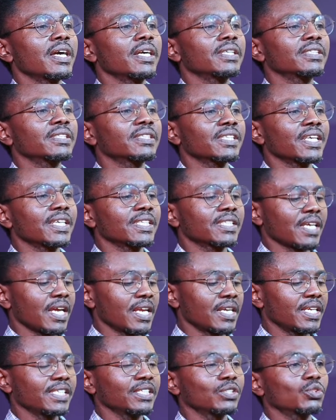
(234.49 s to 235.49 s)
and sent
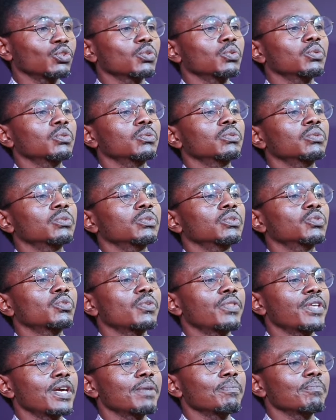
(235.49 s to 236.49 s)
an angel
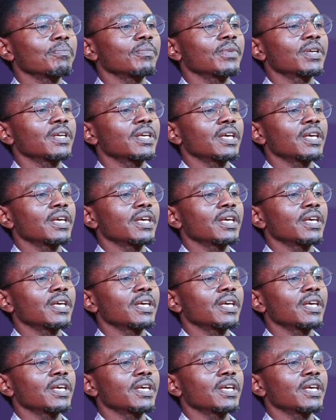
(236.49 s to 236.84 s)
to them.